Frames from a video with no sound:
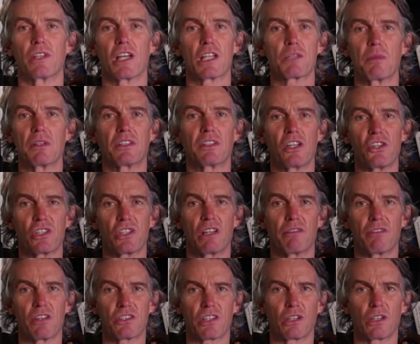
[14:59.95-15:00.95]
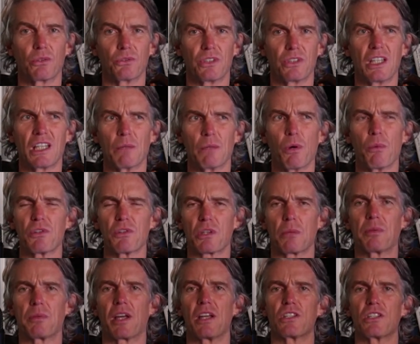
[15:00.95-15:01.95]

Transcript: That's my intention every single day, and I'm always surprised